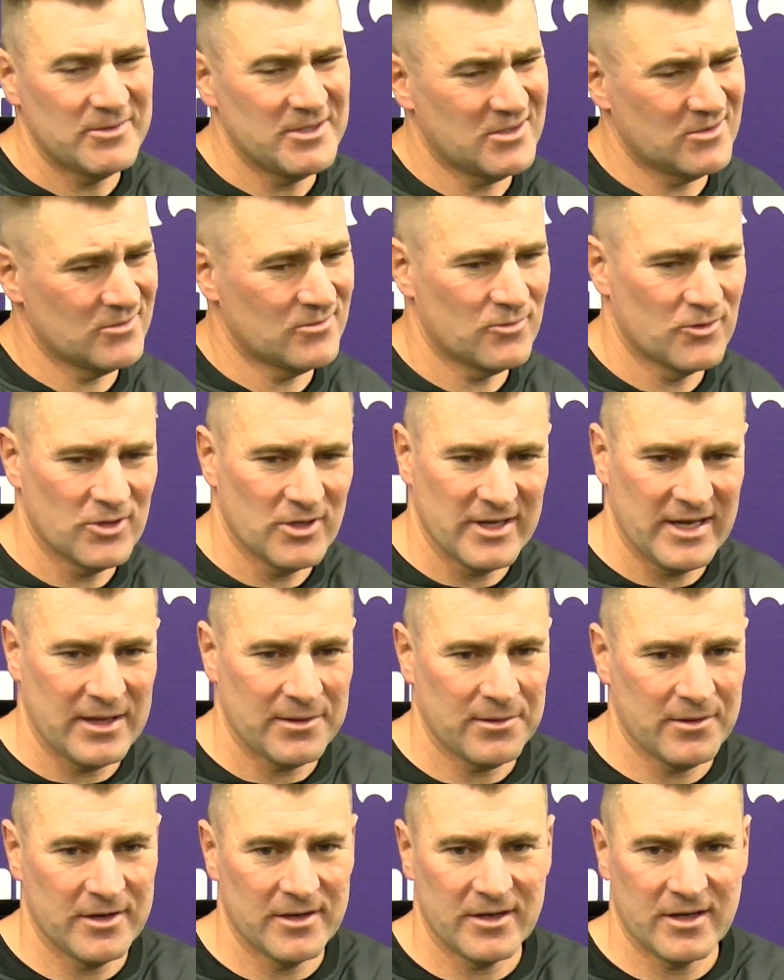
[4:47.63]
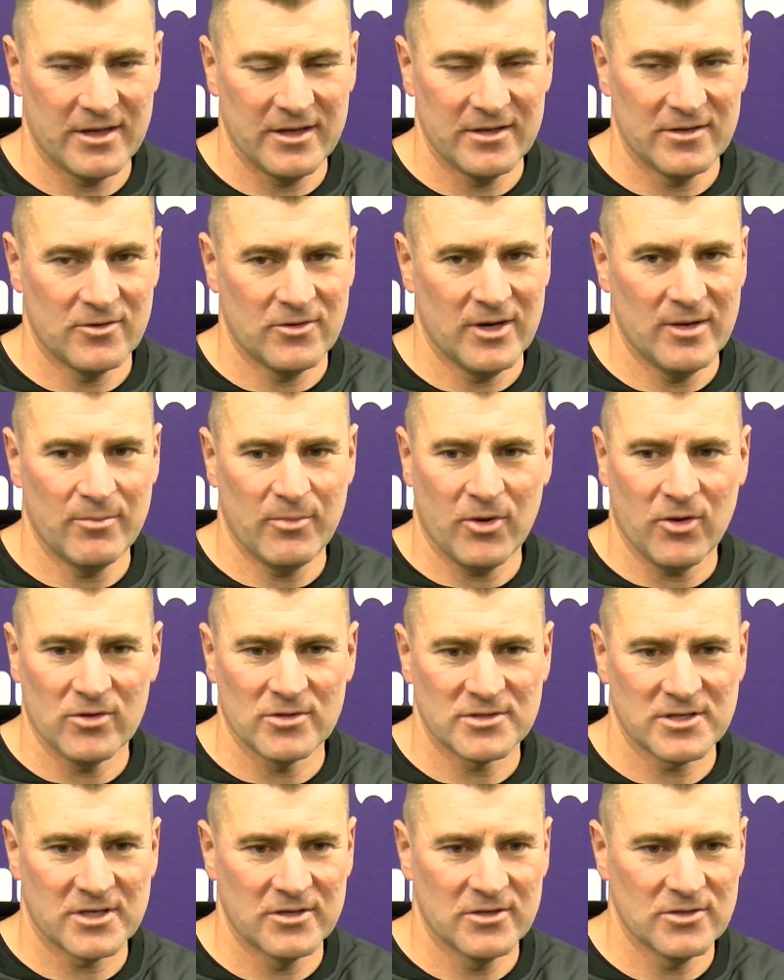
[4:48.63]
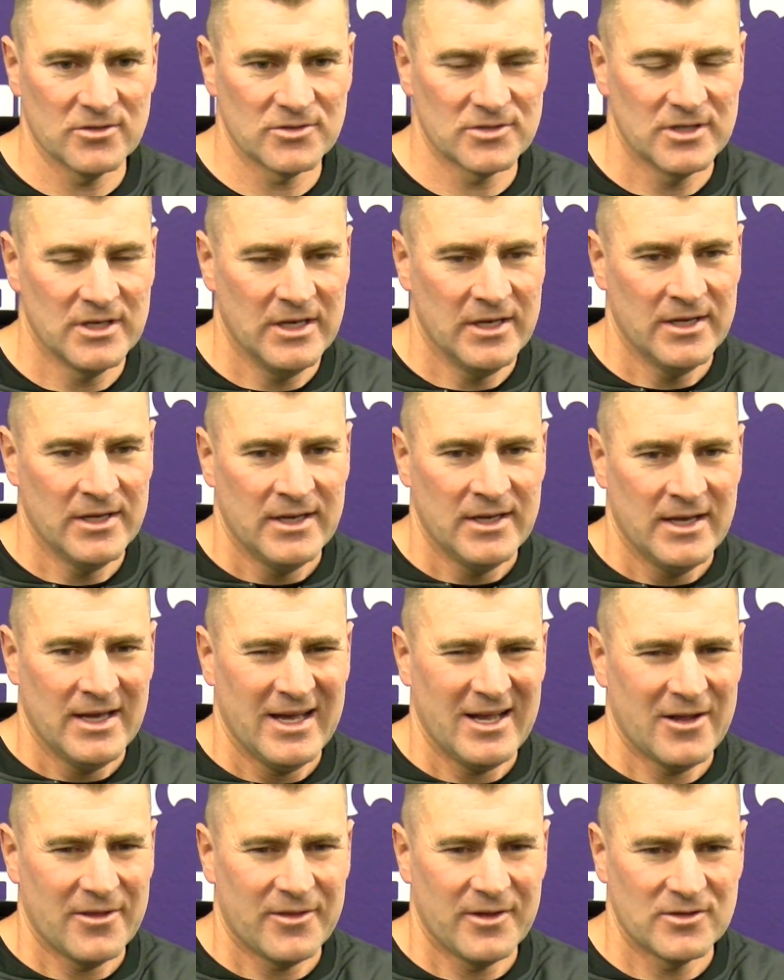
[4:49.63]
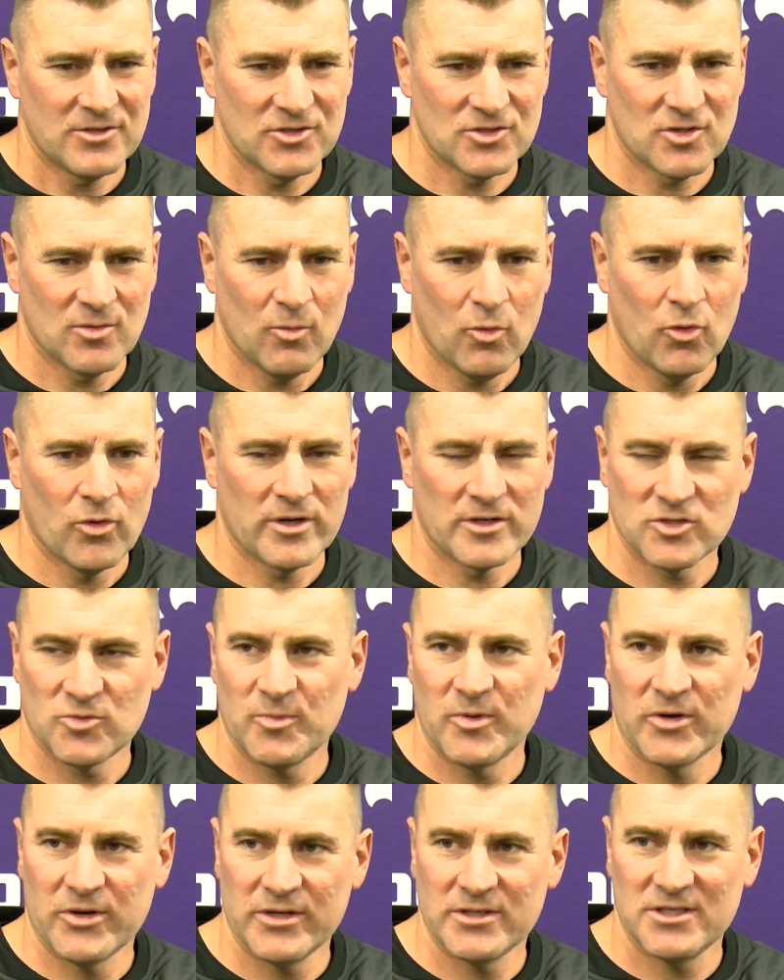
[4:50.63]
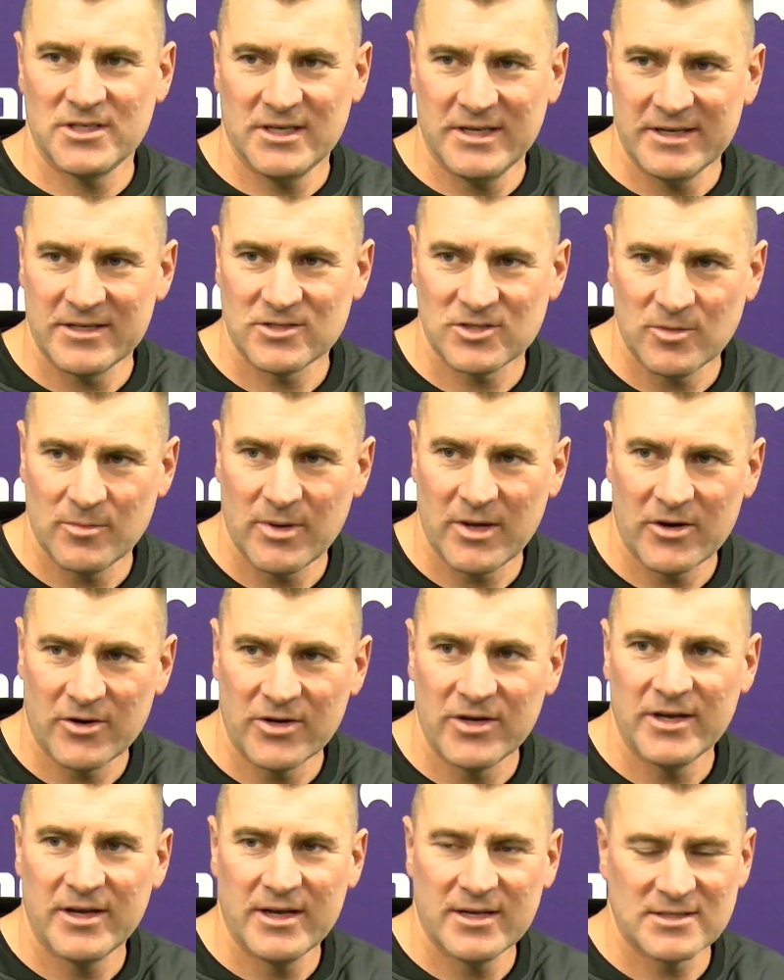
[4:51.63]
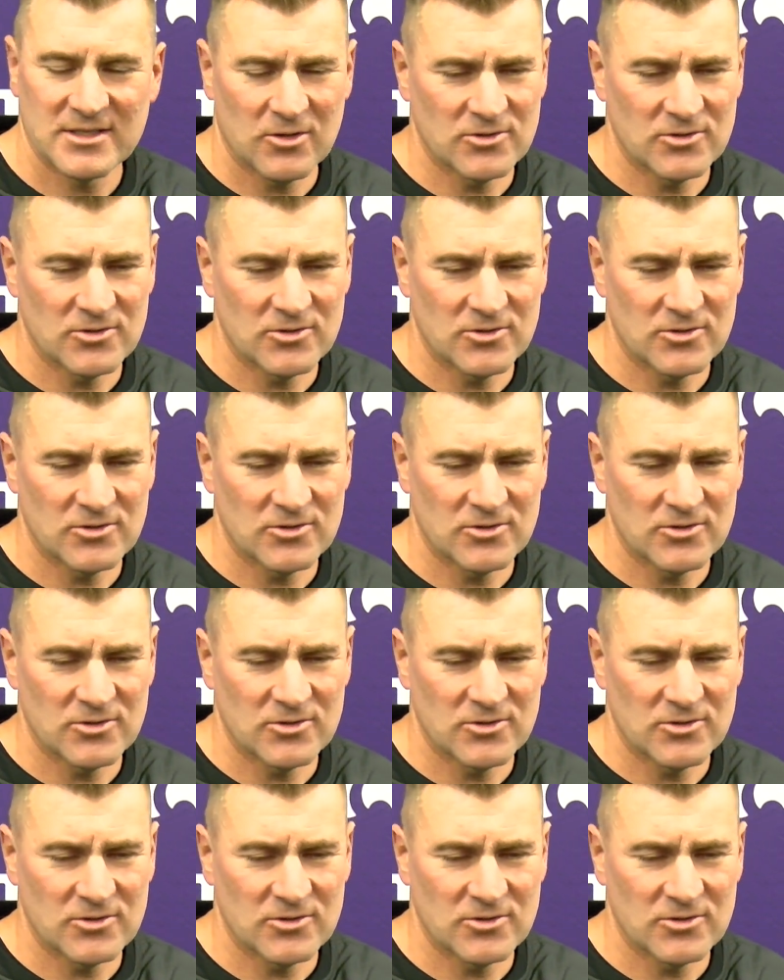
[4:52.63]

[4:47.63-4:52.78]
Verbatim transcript: He's a really athletic kid, great ball skills, and I think just the more experience he gets, the better he gets.